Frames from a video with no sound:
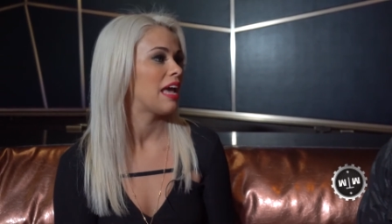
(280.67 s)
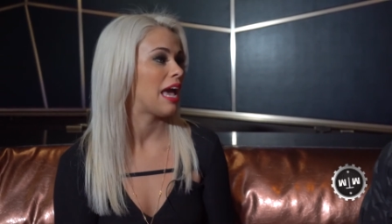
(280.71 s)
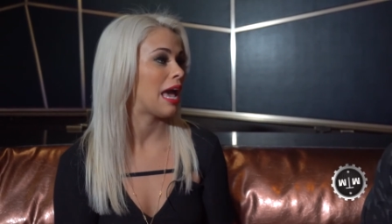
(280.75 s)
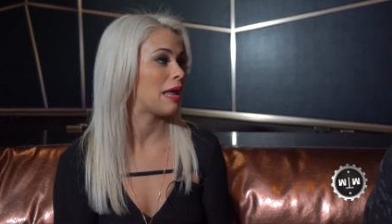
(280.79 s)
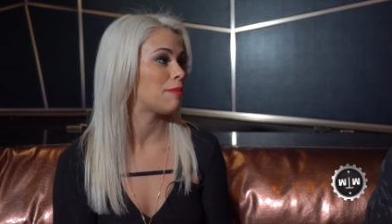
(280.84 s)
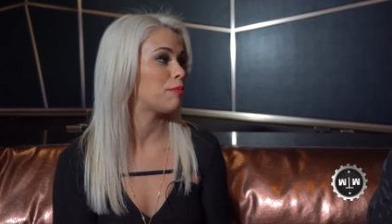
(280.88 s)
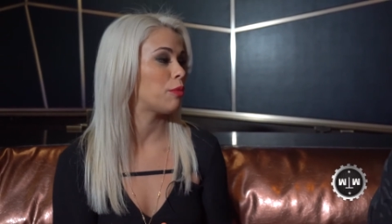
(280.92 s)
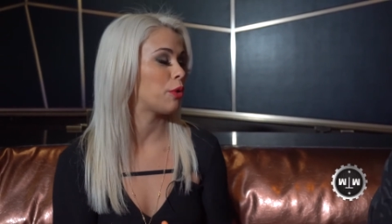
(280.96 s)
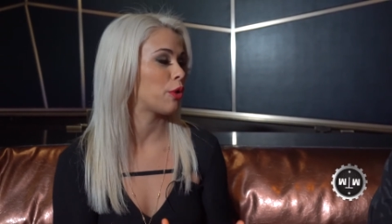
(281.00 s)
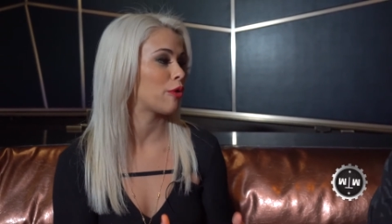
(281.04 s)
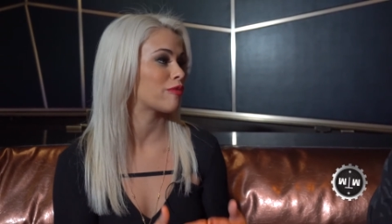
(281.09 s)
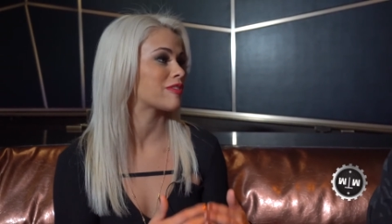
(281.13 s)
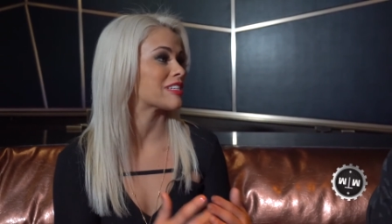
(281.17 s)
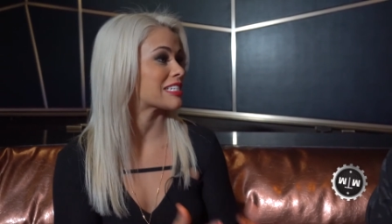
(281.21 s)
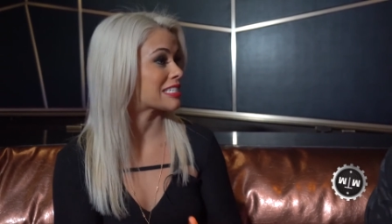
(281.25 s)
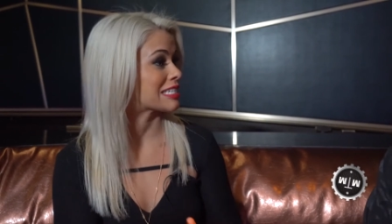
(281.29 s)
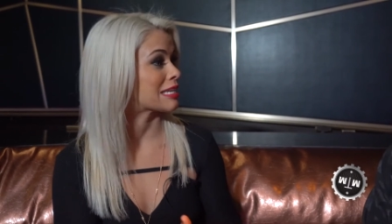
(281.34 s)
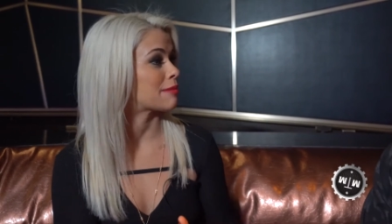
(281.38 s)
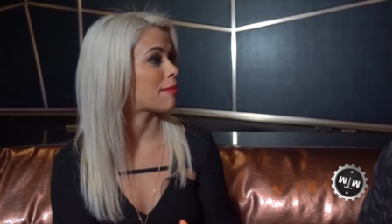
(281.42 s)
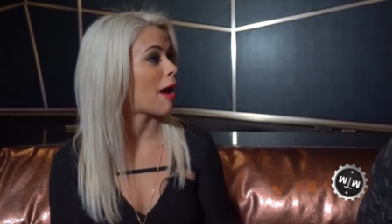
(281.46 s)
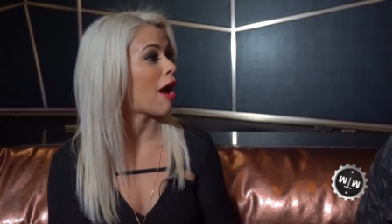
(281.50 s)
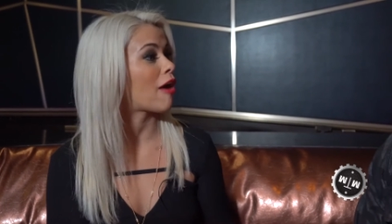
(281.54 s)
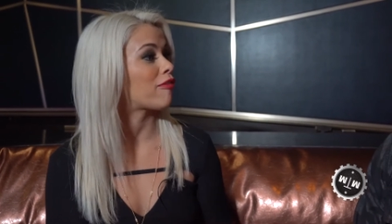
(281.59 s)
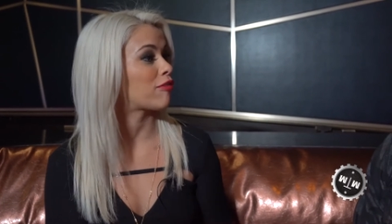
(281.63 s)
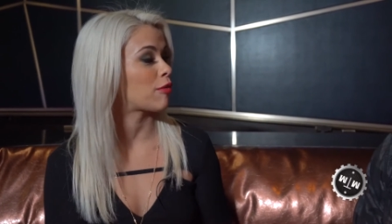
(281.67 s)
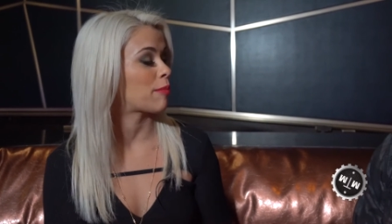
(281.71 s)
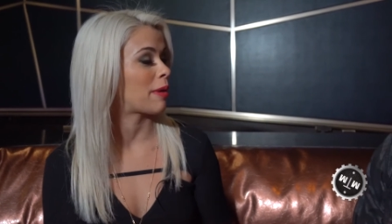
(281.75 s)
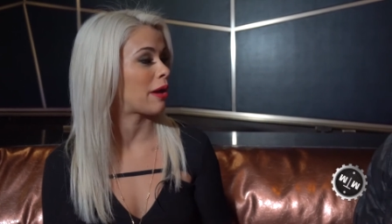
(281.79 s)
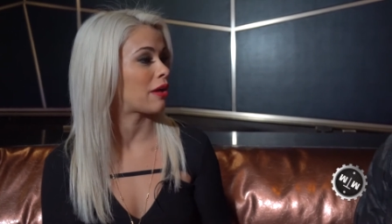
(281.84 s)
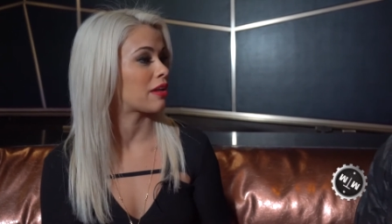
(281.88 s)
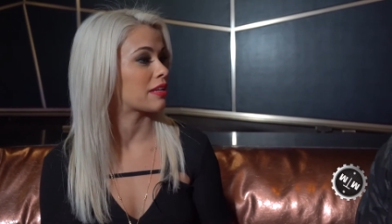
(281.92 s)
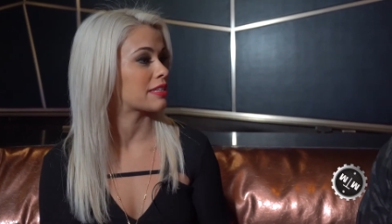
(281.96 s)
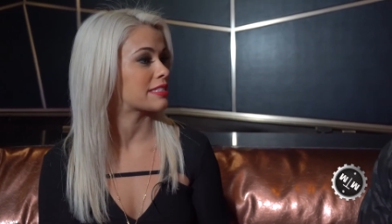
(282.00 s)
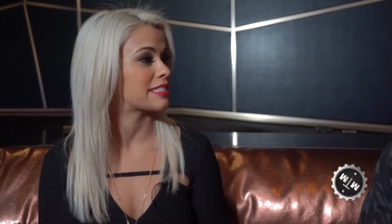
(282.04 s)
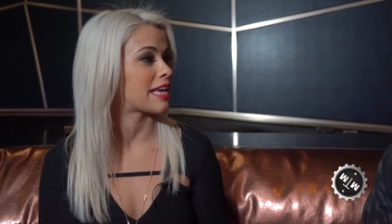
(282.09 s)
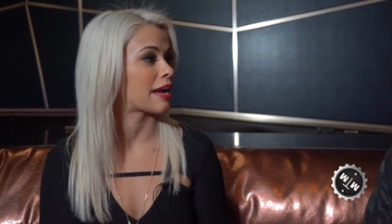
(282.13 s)
and move to Team Alpha
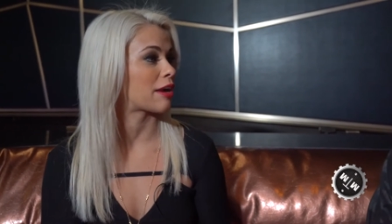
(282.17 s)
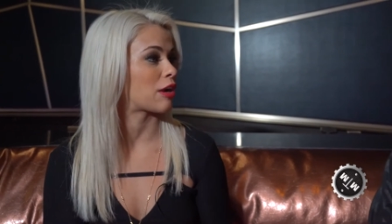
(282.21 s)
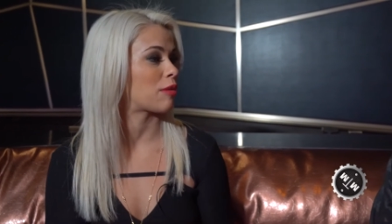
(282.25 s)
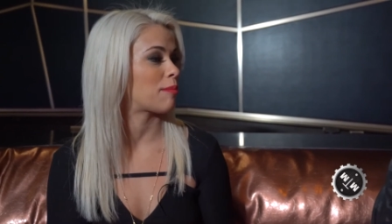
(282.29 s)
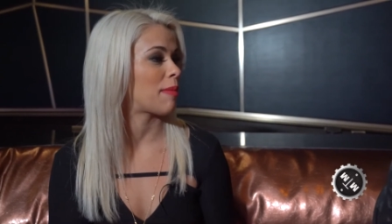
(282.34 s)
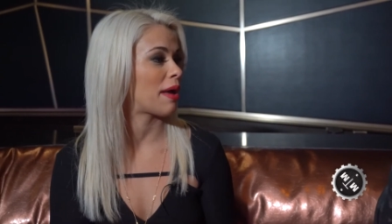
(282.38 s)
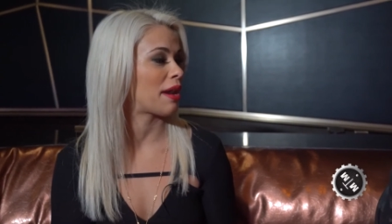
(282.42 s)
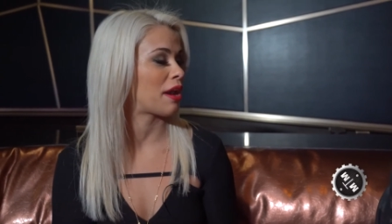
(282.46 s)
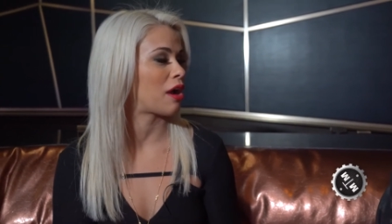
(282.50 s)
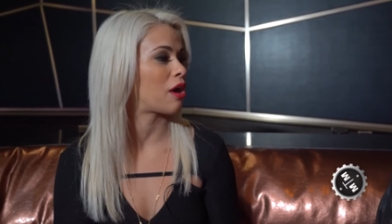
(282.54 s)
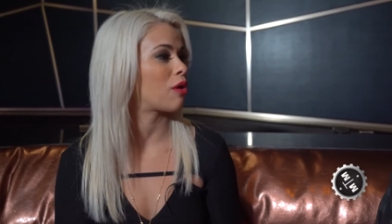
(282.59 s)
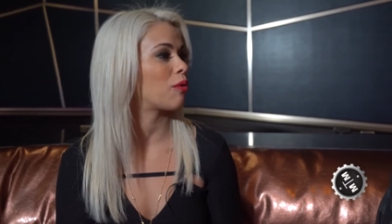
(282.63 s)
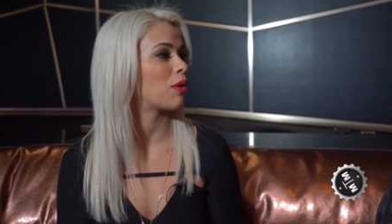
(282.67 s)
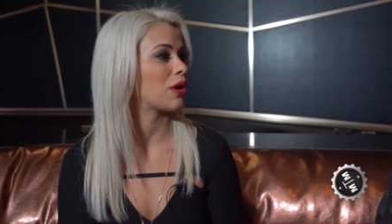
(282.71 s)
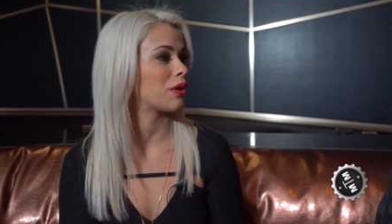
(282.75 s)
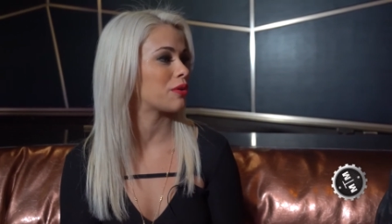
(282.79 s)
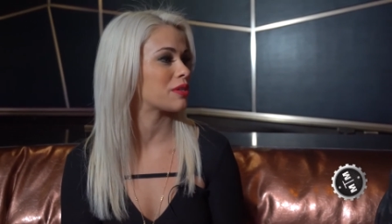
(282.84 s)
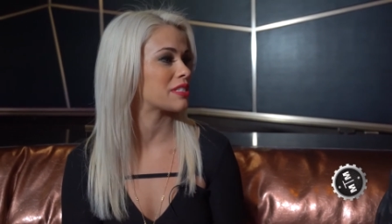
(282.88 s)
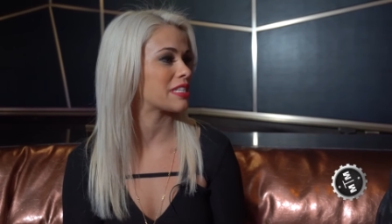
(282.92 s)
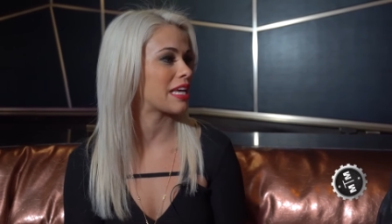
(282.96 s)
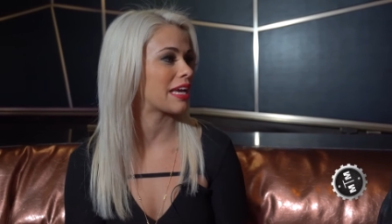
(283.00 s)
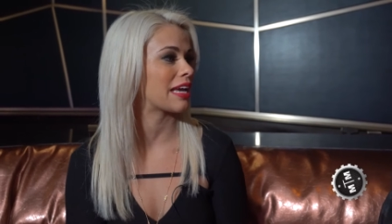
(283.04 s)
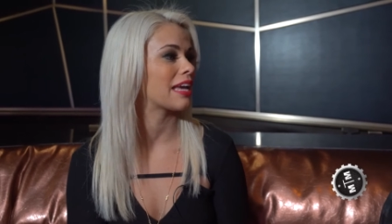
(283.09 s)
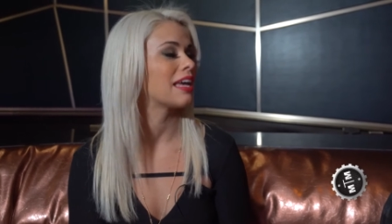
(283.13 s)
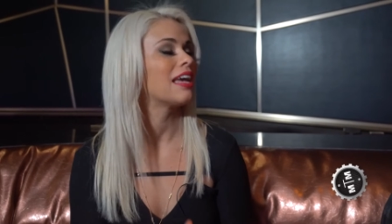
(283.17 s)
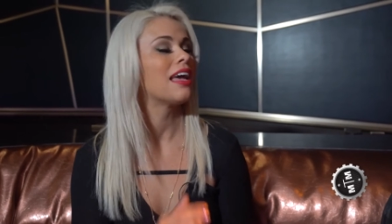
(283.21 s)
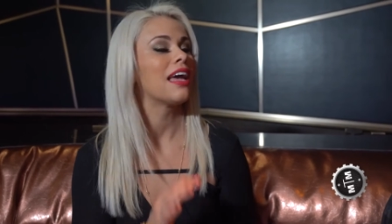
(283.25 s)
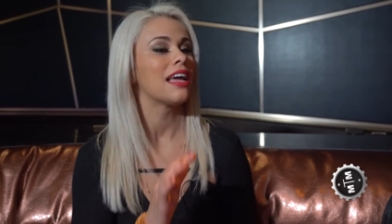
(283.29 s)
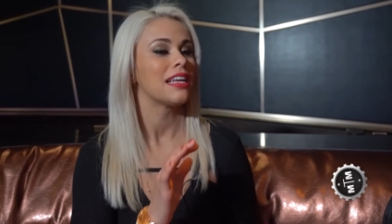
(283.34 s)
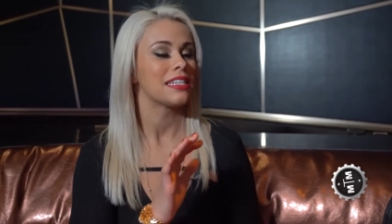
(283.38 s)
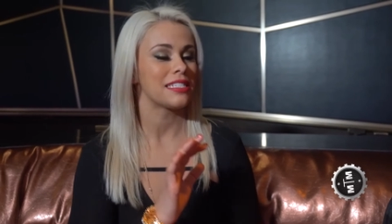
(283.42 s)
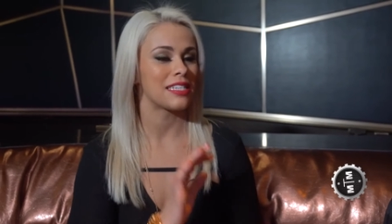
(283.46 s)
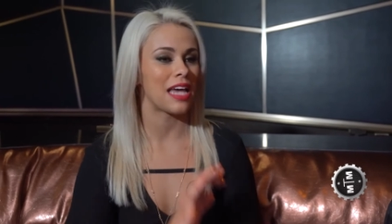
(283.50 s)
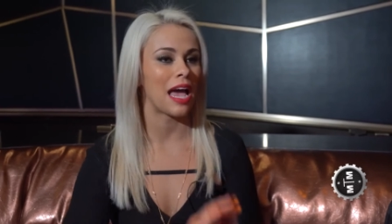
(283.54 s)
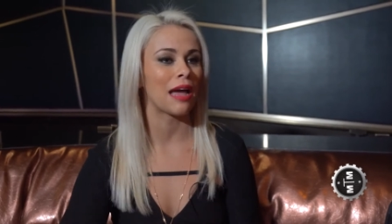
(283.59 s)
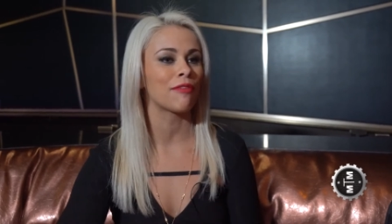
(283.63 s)
Male in Sacramento, where it was
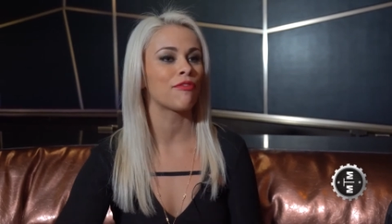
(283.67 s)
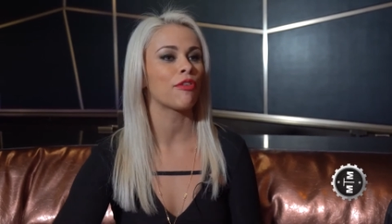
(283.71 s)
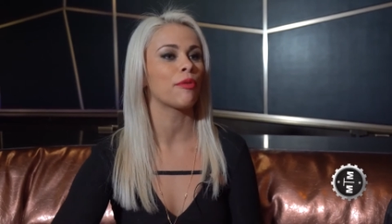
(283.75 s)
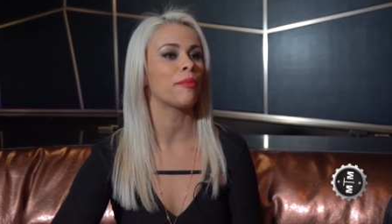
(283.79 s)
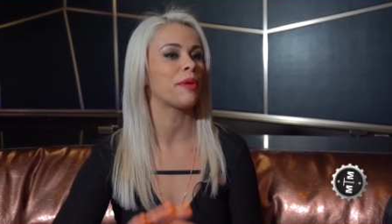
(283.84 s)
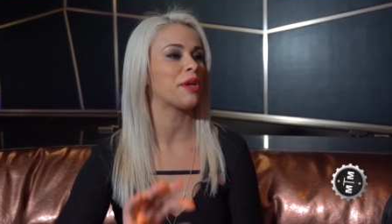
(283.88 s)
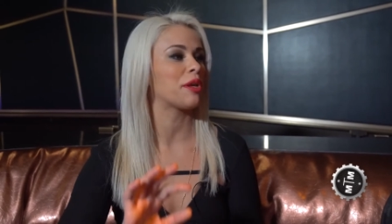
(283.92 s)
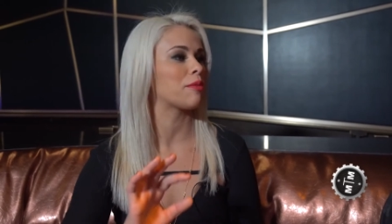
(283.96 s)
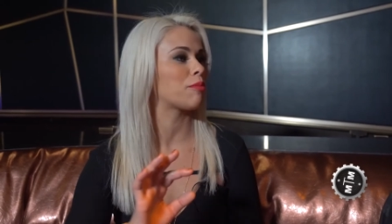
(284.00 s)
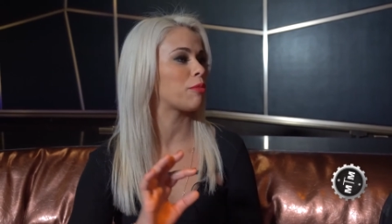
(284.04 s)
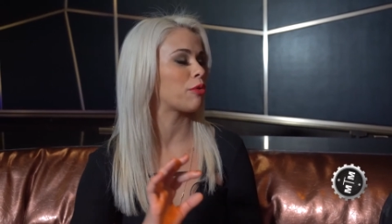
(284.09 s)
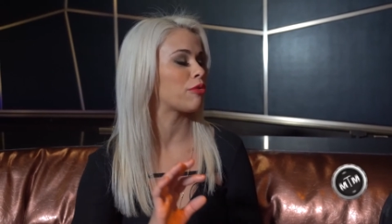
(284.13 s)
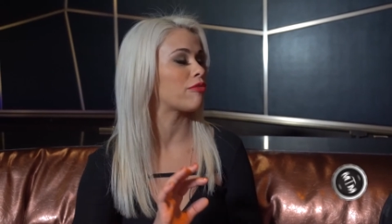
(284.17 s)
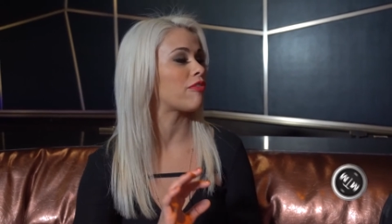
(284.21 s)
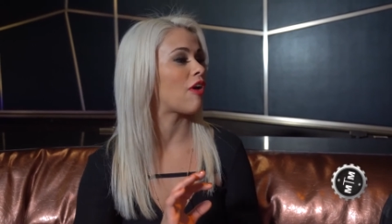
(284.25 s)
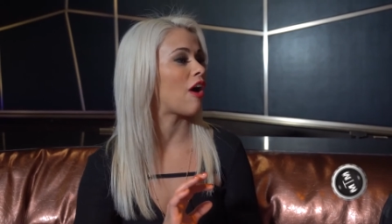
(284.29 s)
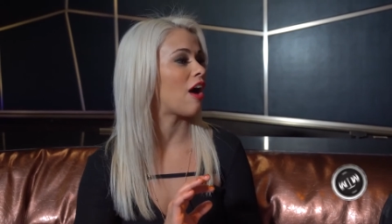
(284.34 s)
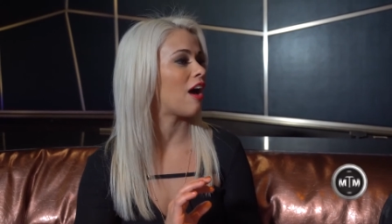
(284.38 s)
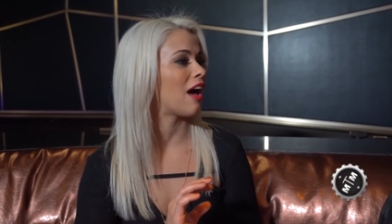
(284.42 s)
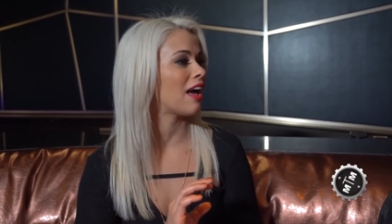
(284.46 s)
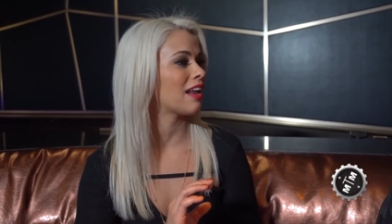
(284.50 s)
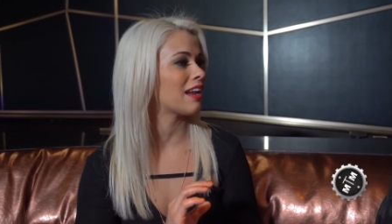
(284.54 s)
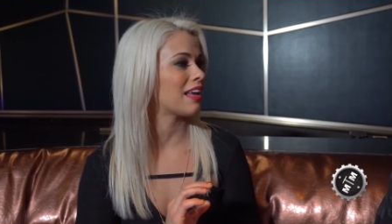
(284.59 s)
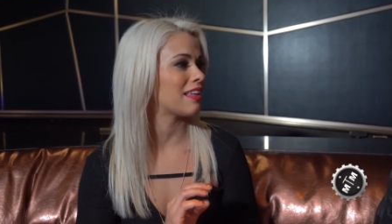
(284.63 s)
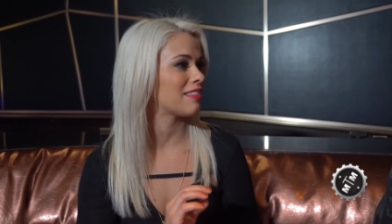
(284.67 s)
time for me to move on.